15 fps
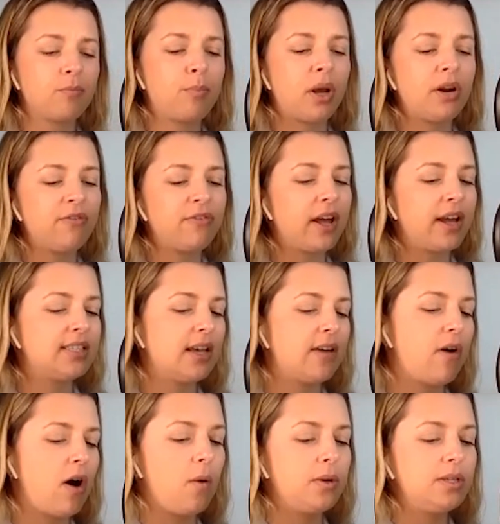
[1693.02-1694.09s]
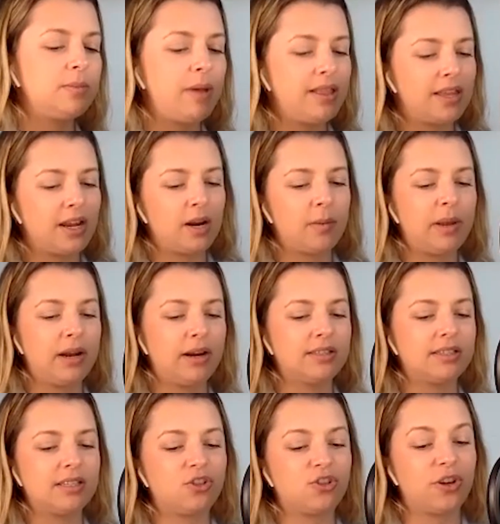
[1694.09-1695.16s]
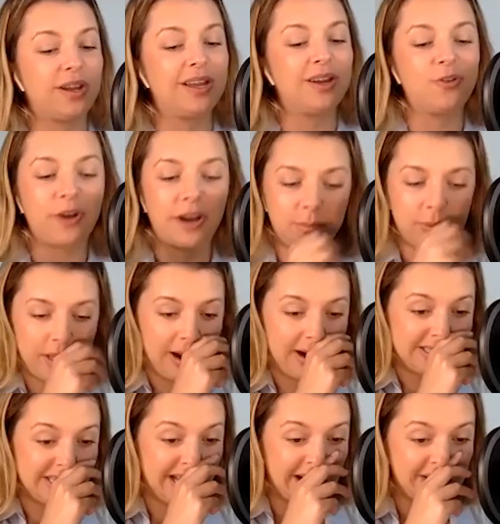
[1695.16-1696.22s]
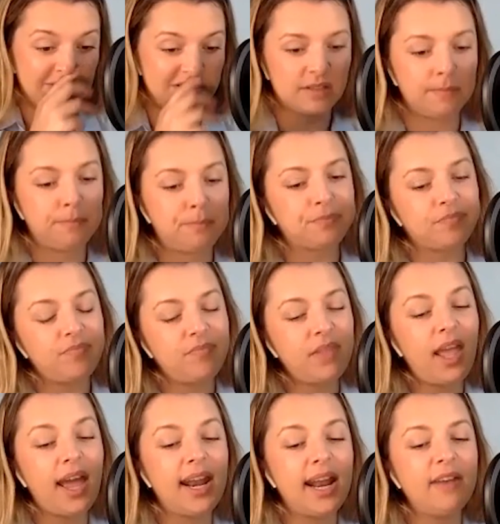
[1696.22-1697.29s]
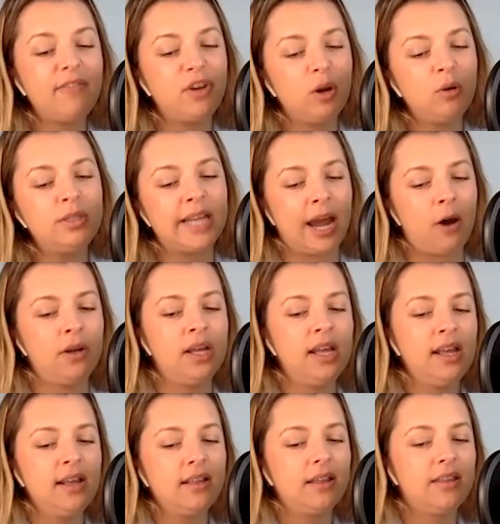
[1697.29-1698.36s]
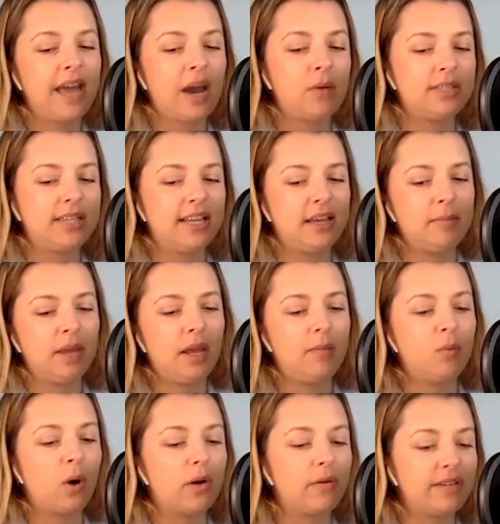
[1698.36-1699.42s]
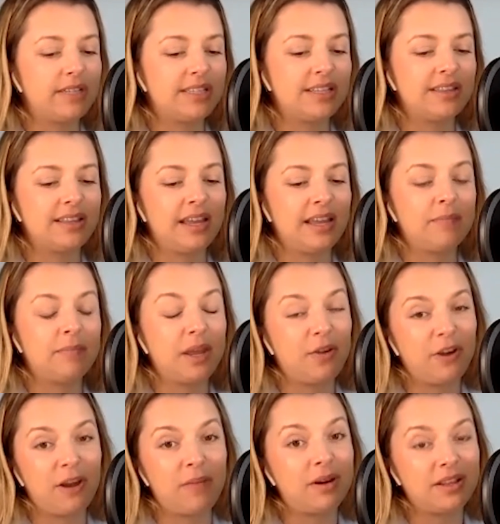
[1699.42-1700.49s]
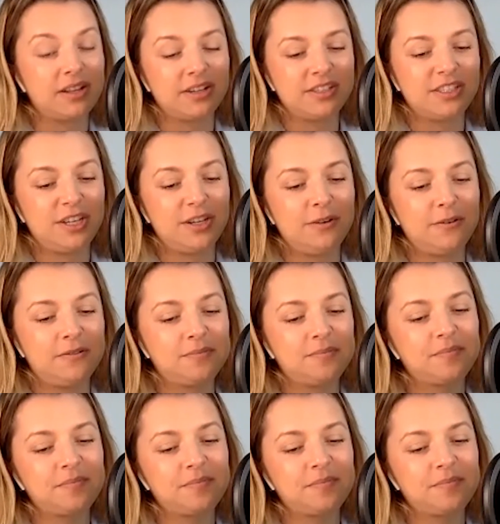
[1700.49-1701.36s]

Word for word: Butterflies have always made their appearances during incredibly hard times. And I have no doubt that that was him, and more recently, my grandmother's too.